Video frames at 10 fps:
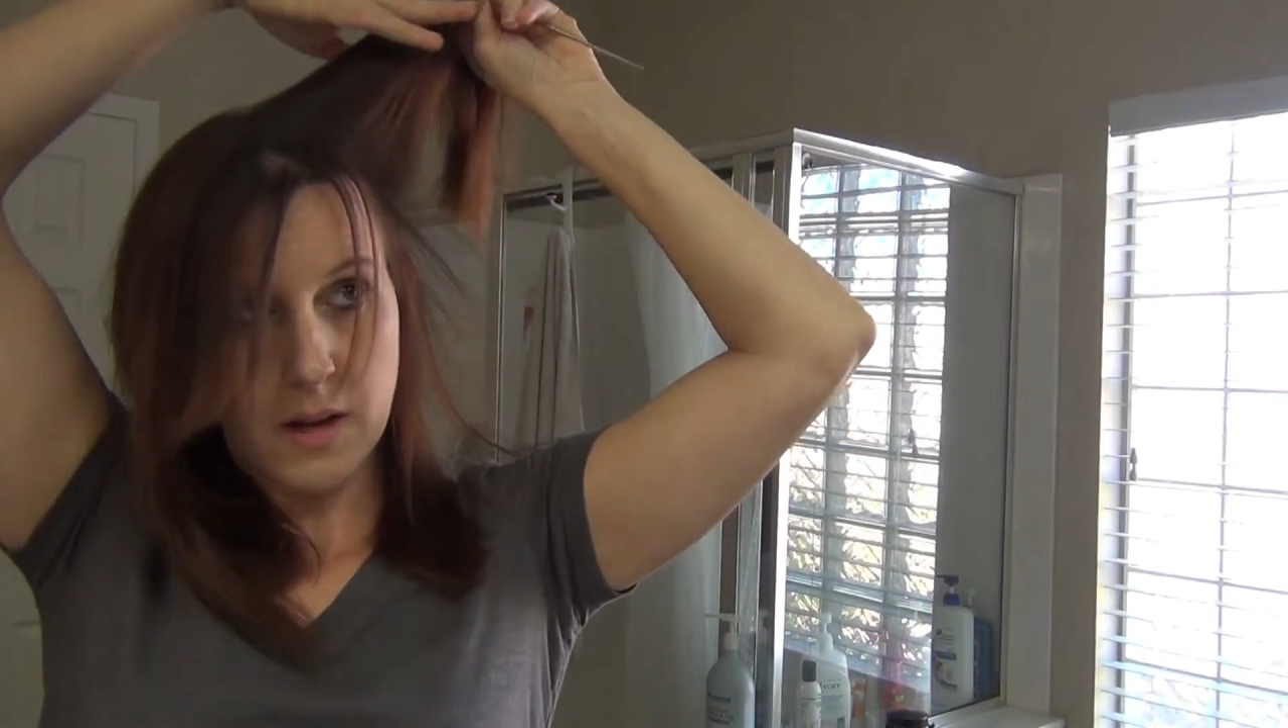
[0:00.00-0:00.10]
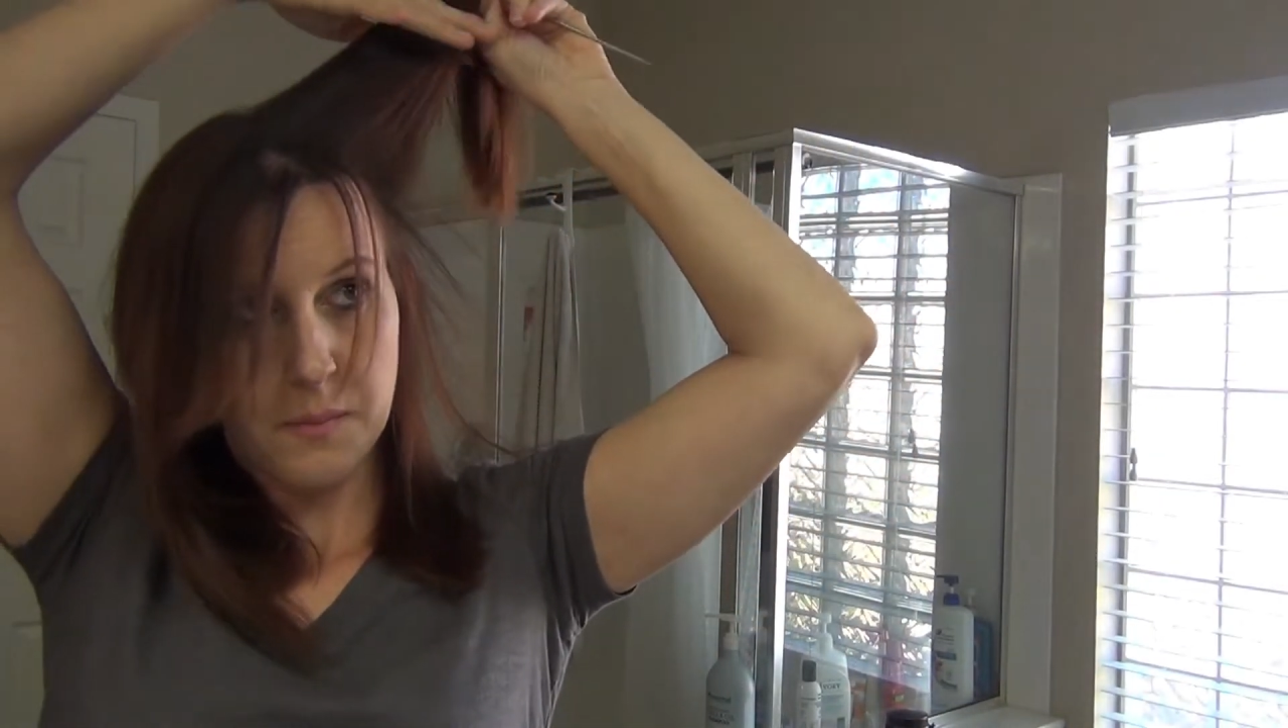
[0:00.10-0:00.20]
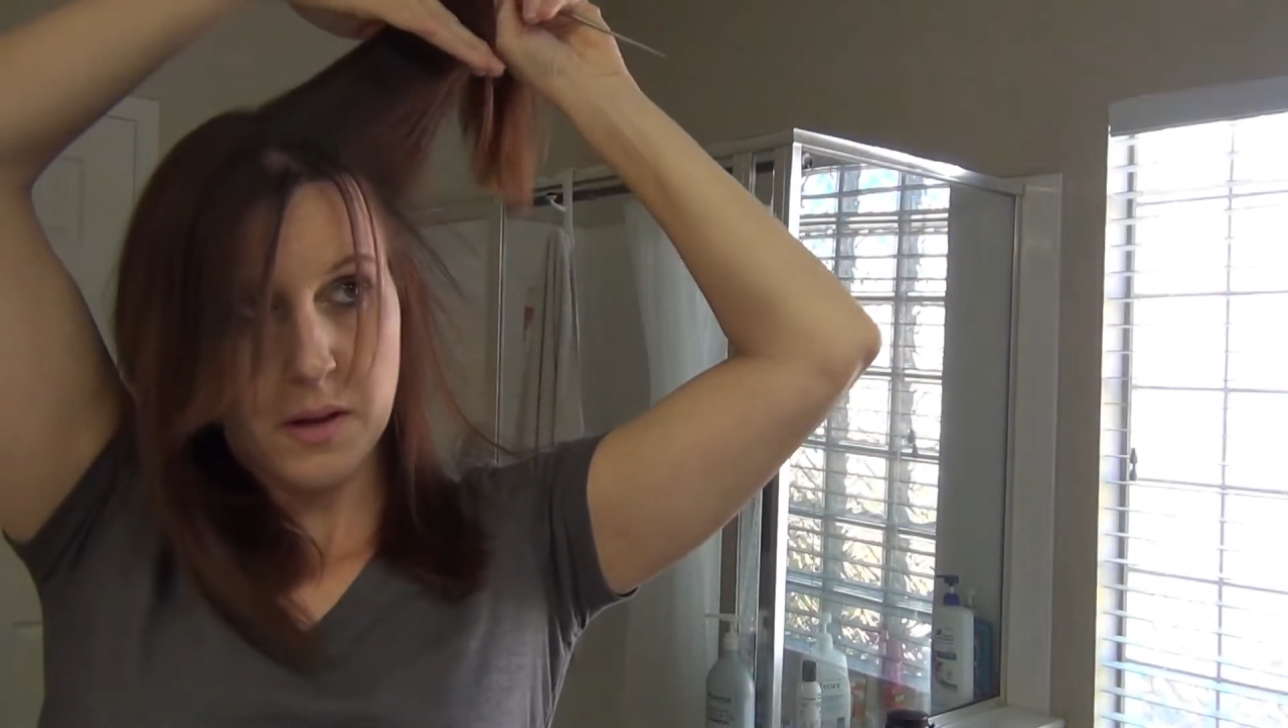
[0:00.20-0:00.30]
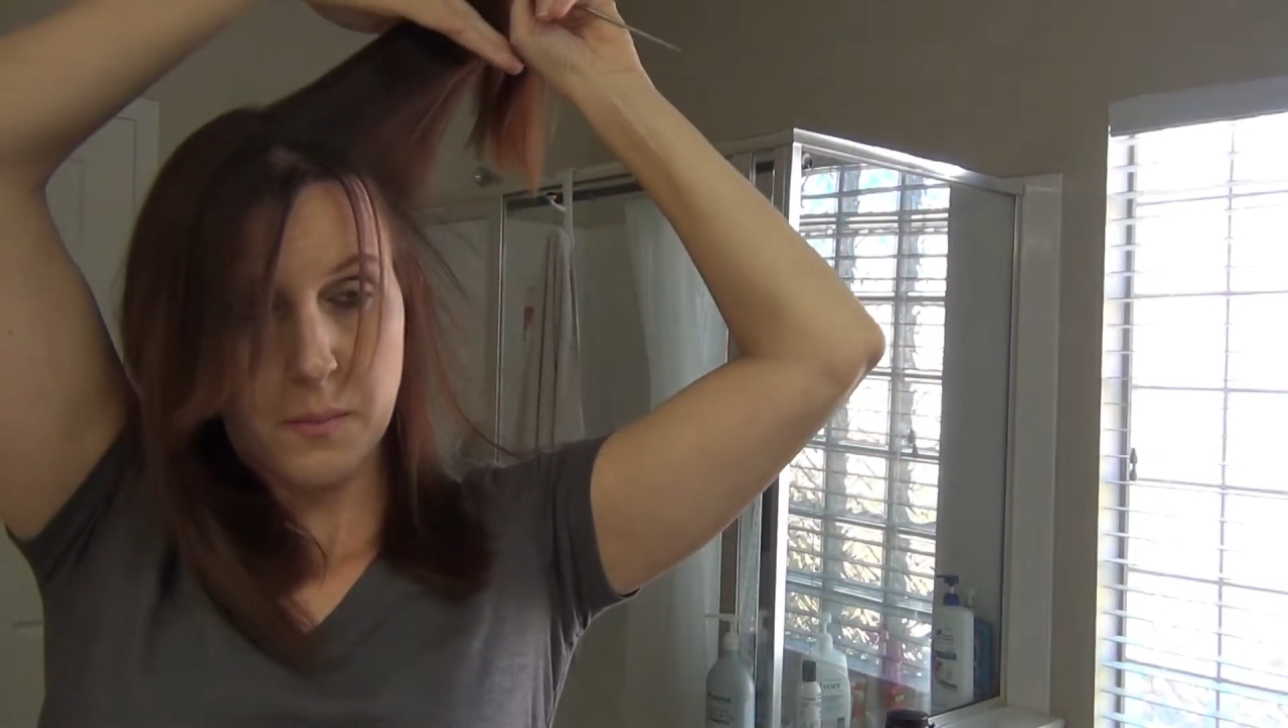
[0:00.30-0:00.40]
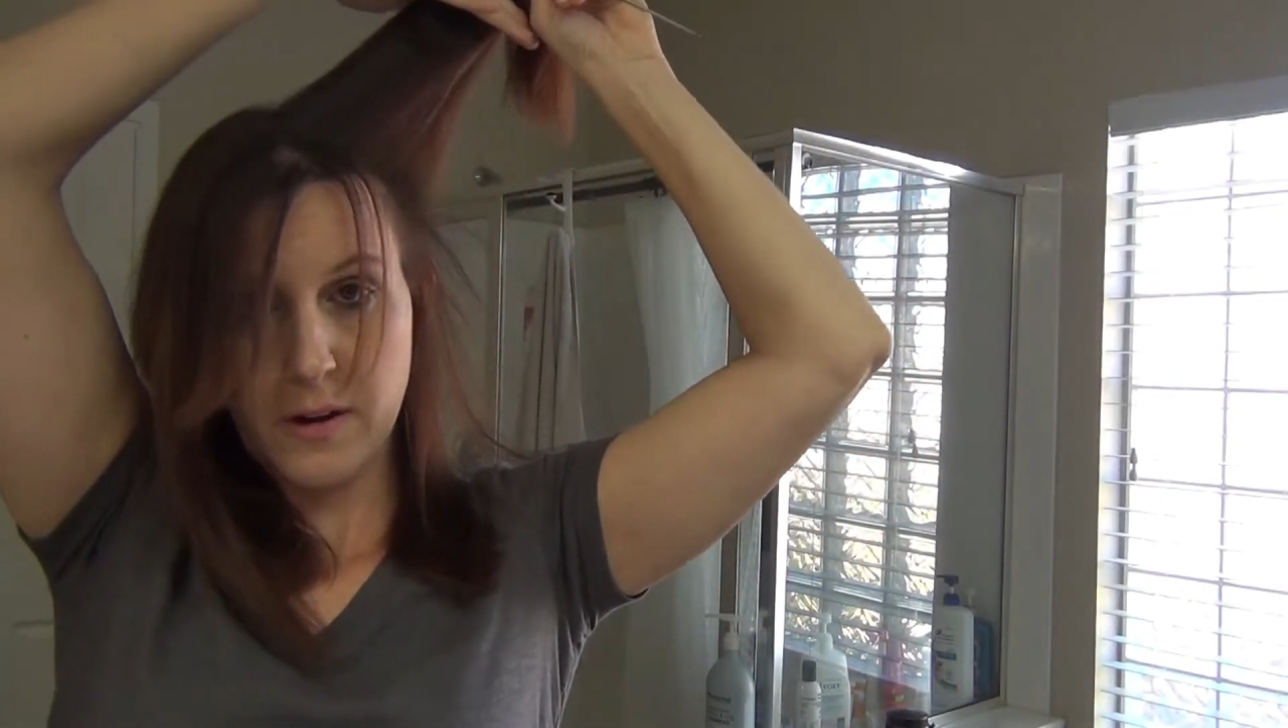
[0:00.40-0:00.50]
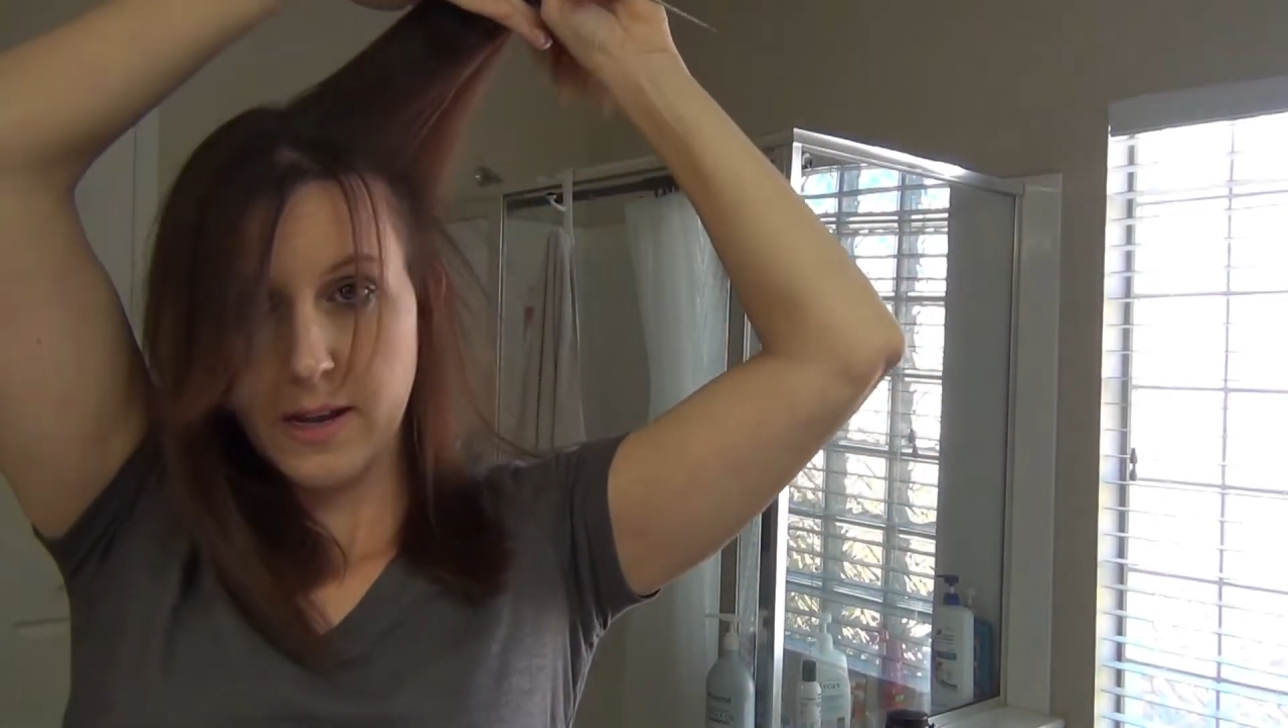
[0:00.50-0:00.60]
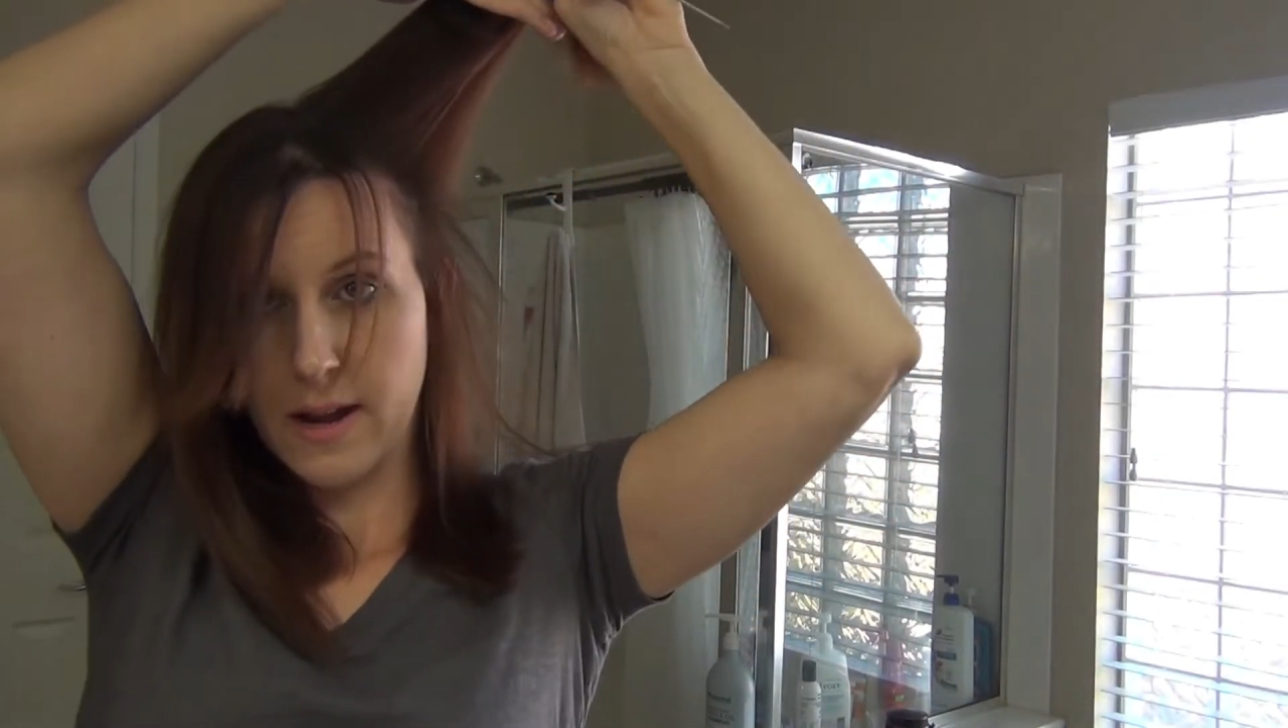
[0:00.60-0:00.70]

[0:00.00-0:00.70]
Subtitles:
I'm going to bring